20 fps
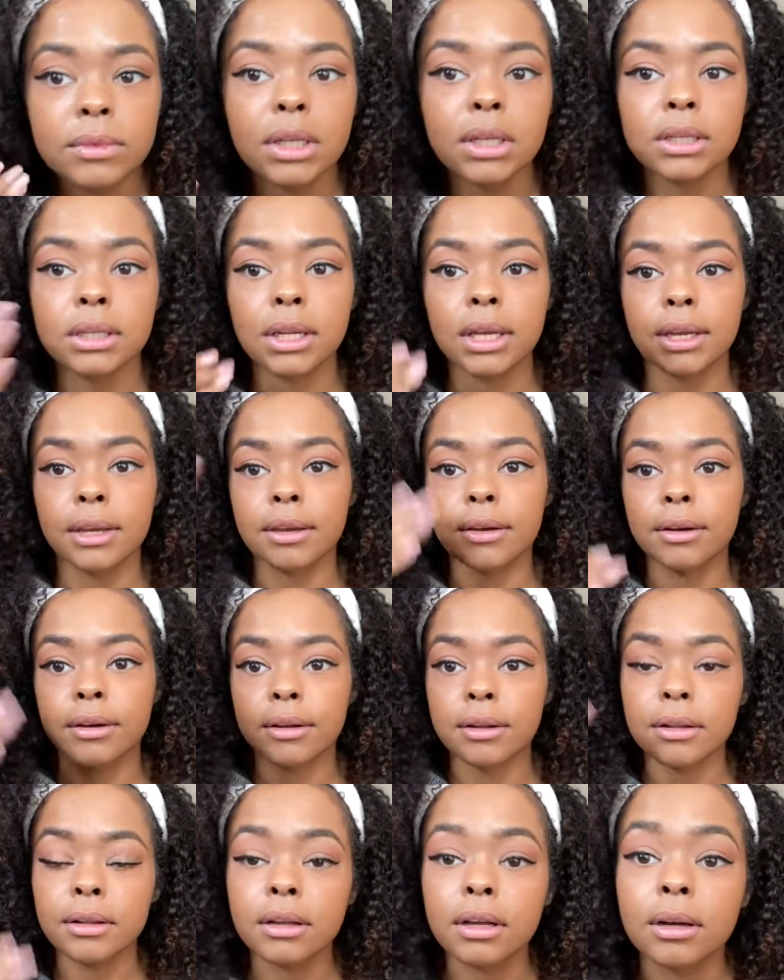Dang,
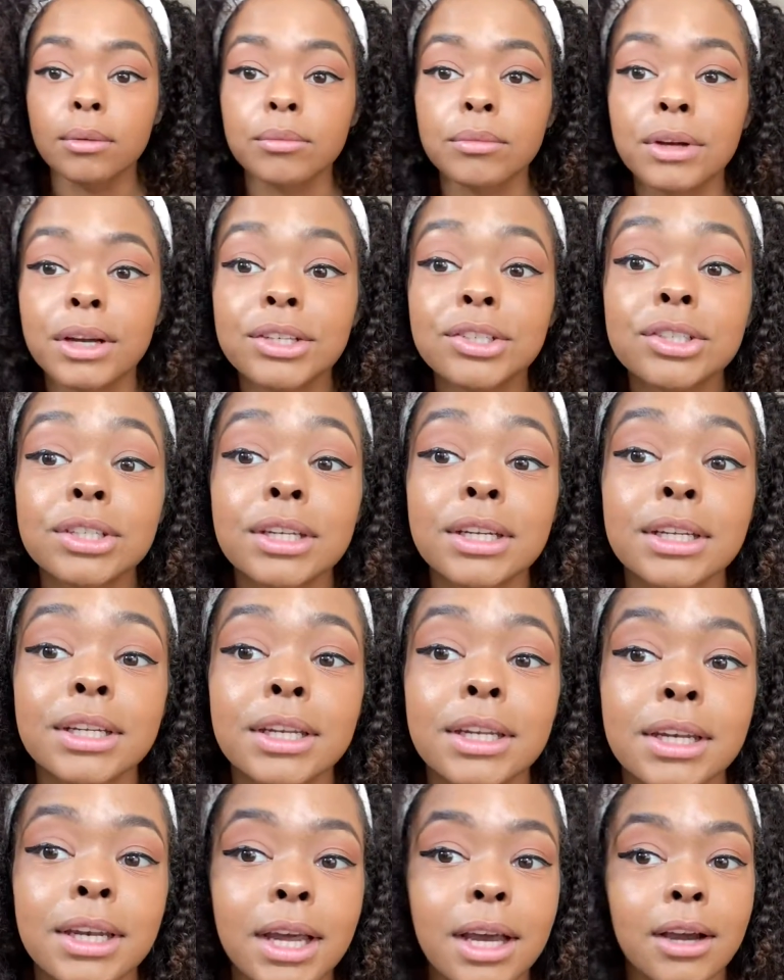y'all, I'm rushing
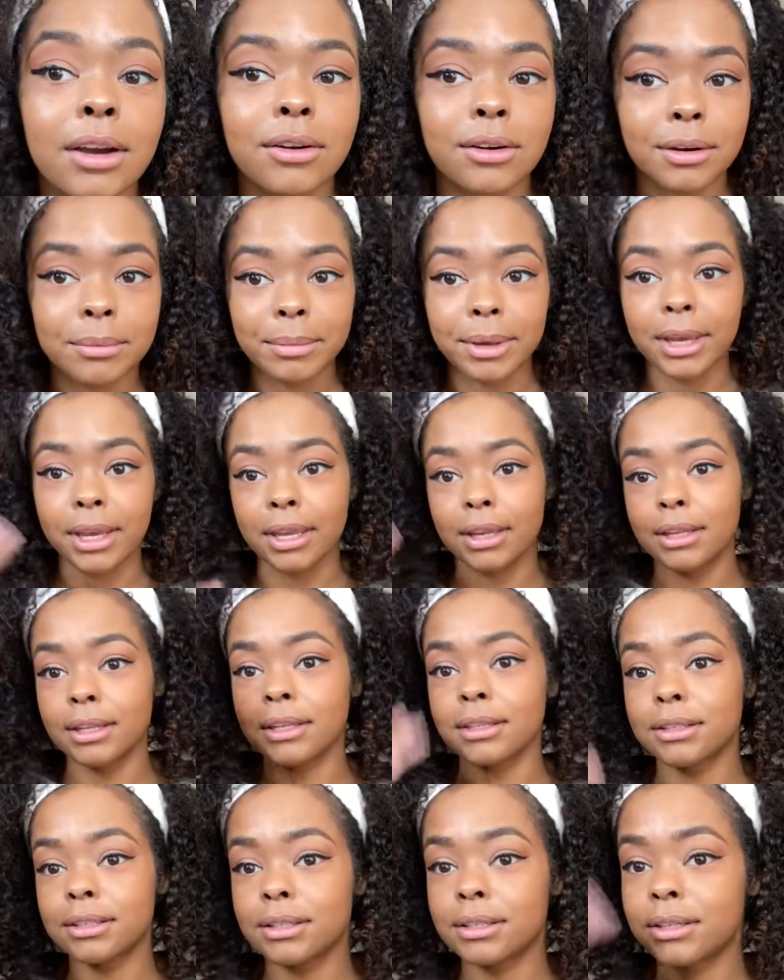and now I'm making
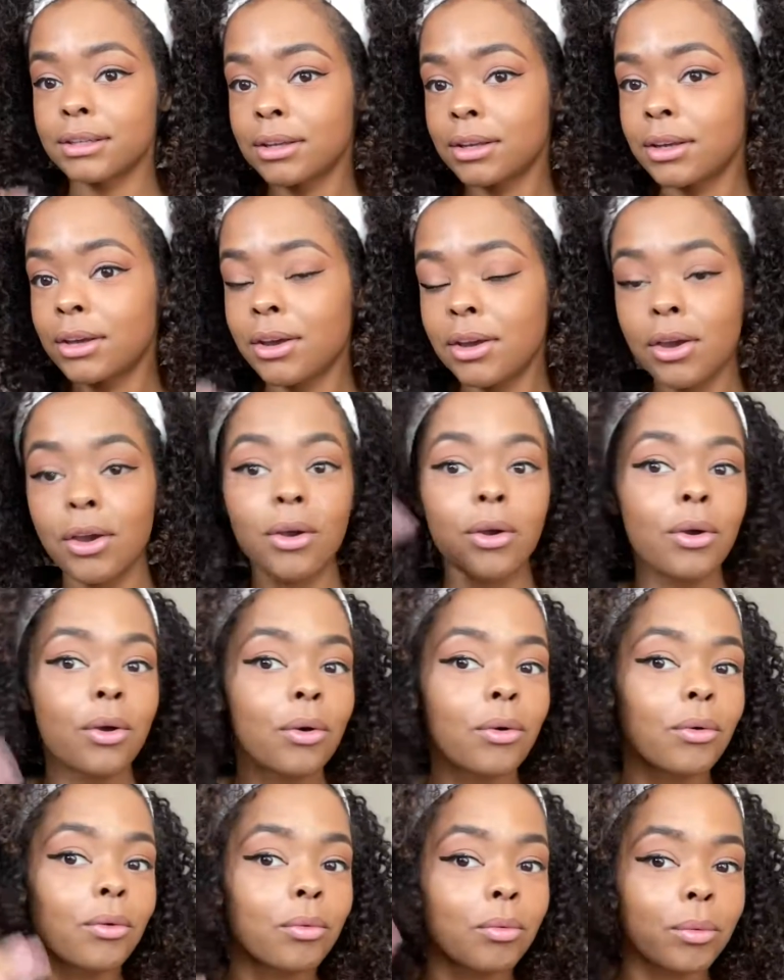this
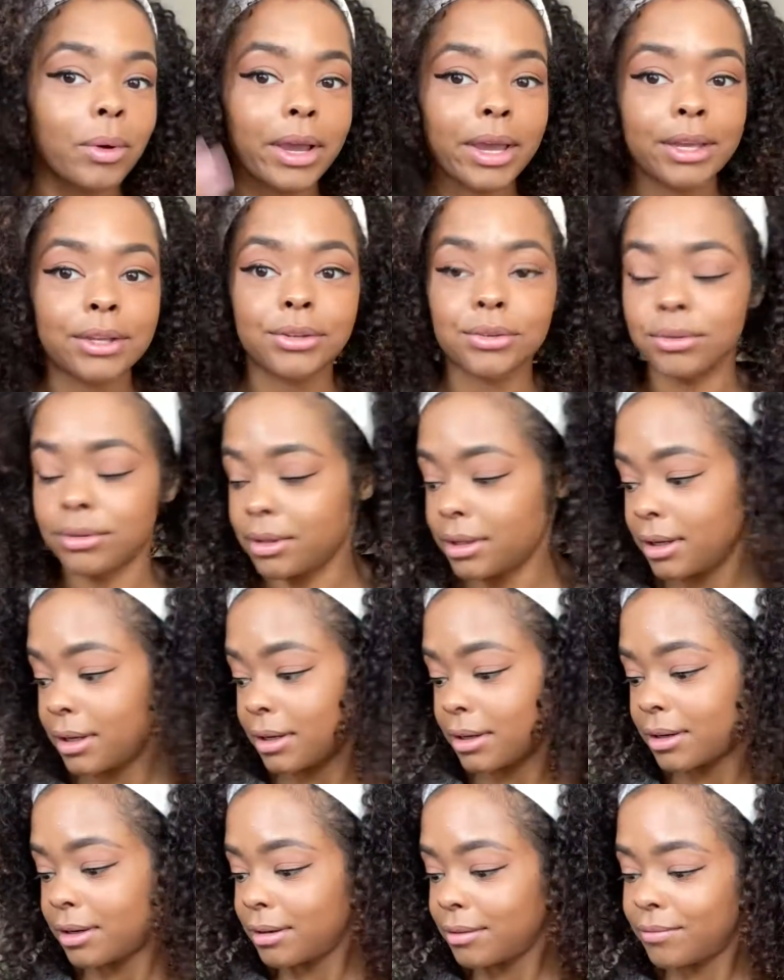way too
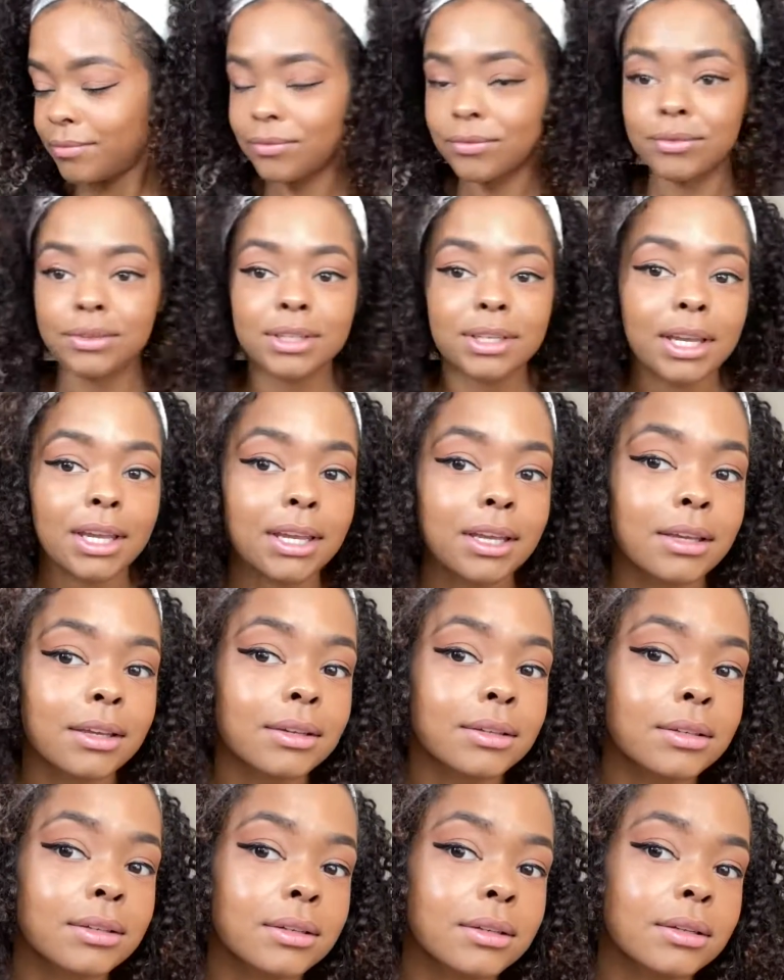thick. Dang
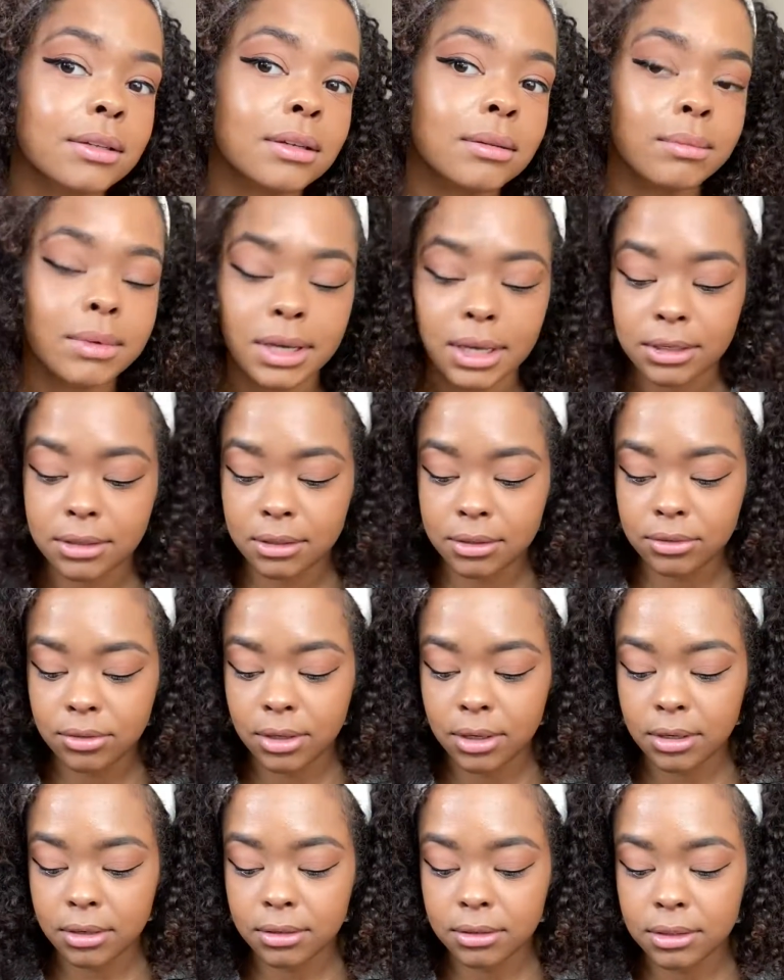it, I might have to try
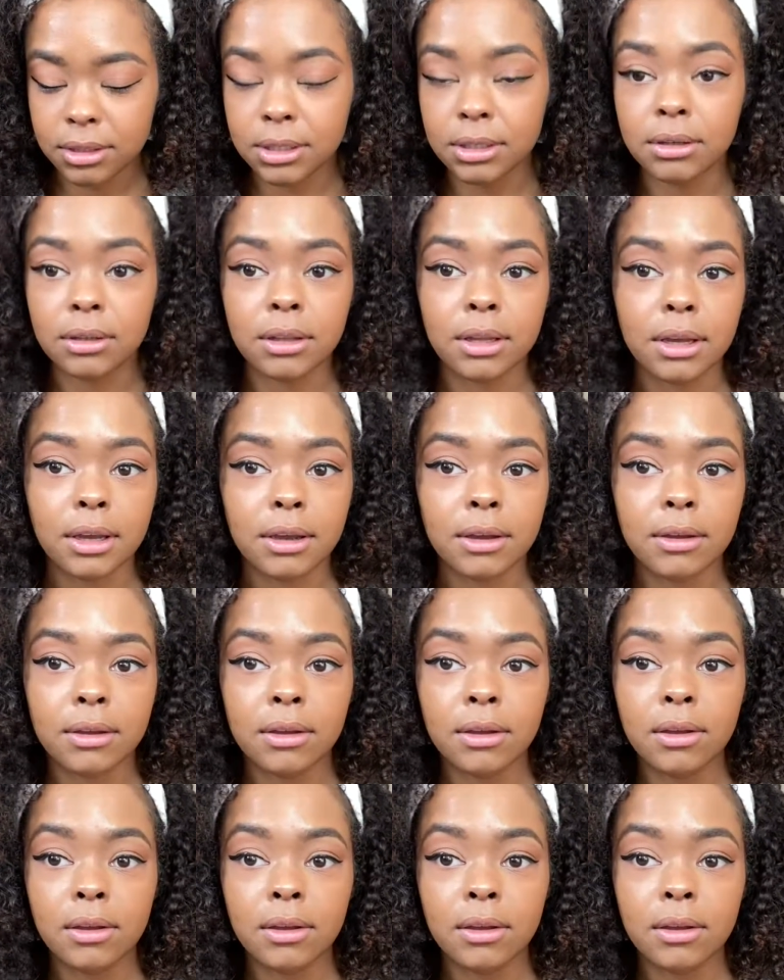to conceal that.